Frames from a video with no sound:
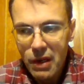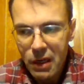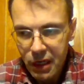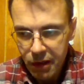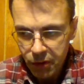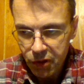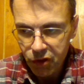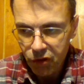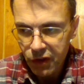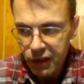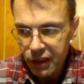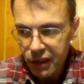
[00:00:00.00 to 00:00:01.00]
I was
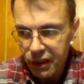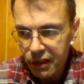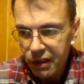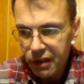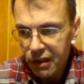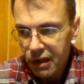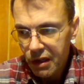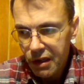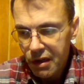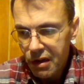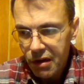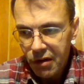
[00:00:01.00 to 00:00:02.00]
already
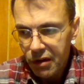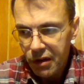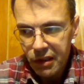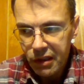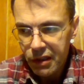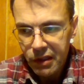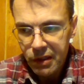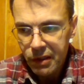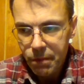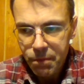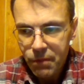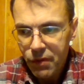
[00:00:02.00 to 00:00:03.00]

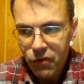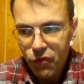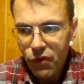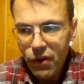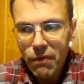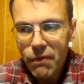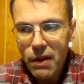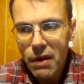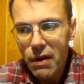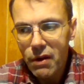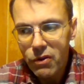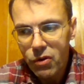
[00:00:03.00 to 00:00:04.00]
15
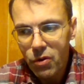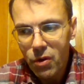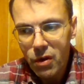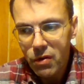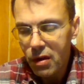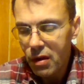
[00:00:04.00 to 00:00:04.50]
years old.